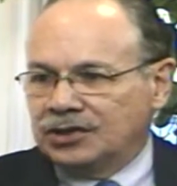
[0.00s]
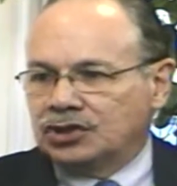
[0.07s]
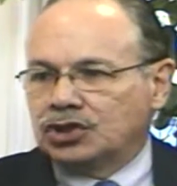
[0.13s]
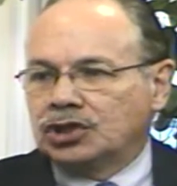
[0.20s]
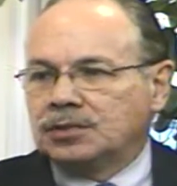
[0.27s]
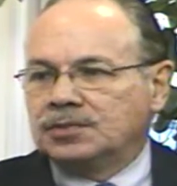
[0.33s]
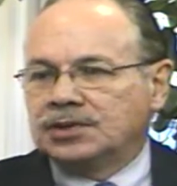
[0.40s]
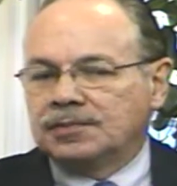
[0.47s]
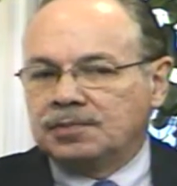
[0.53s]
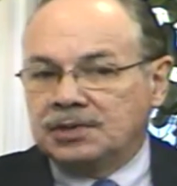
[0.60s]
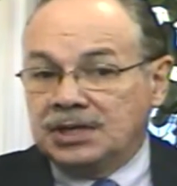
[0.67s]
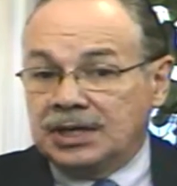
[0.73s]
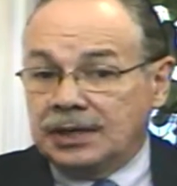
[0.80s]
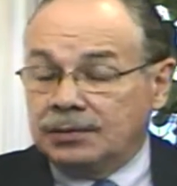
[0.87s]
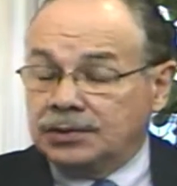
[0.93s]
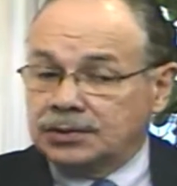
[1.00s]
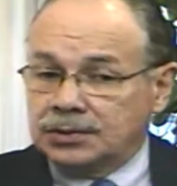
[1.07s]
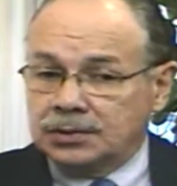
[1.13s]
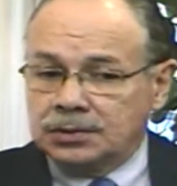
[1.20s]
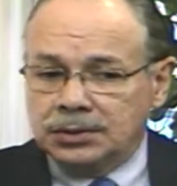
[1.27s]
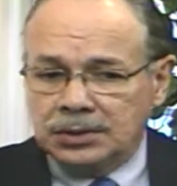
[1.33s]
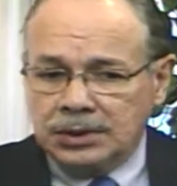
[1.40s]
in terms of being able
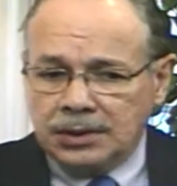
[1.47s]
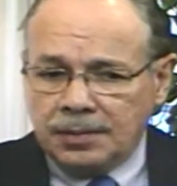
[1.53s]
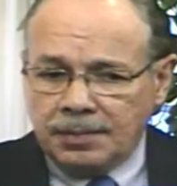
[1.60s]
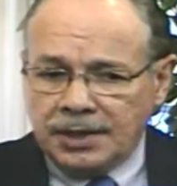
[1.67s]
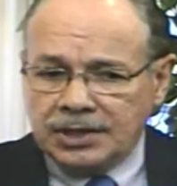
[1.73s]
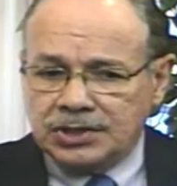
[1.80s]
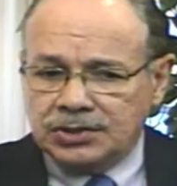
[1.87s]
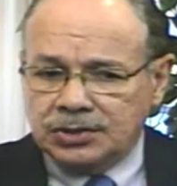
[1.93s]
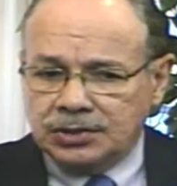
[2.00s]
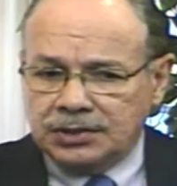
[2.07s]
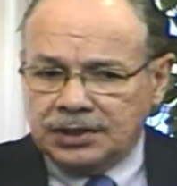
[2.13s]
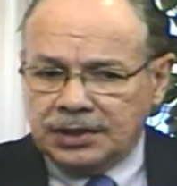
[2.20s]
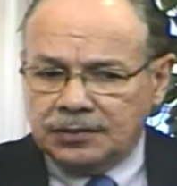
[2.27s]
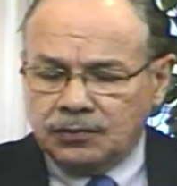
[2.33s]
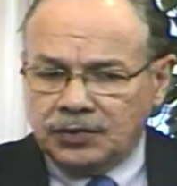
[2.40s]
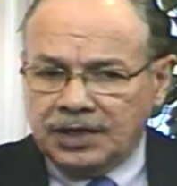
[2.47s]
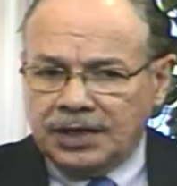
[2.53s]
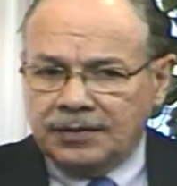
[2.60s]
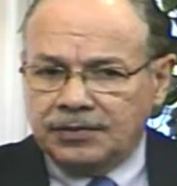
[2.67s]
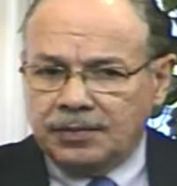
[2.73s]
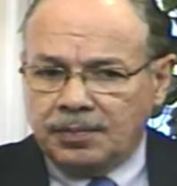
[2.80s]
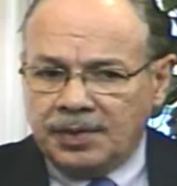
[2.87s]
to make sure that we
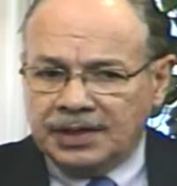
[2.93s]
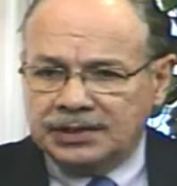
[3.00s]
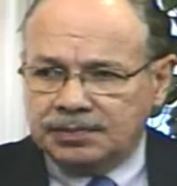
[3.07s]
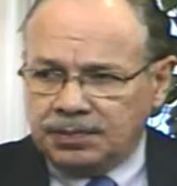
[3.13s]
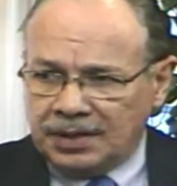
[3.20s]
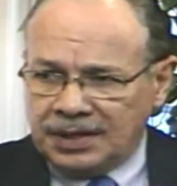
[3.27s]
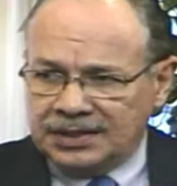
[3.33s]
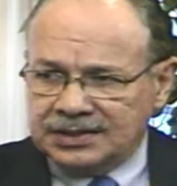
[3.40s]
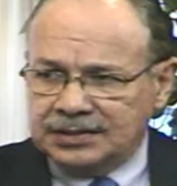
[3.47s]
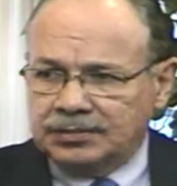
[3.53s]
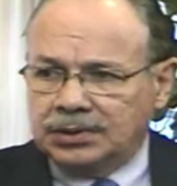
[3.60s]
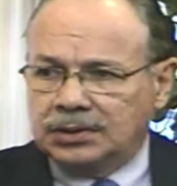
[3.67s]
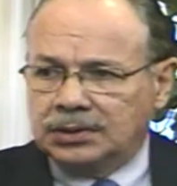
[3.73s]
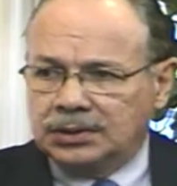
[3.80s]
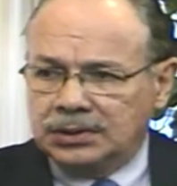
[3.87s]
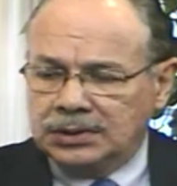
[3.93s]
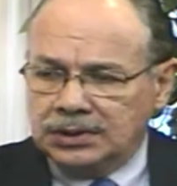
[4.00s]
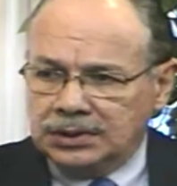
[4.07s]
have the best possible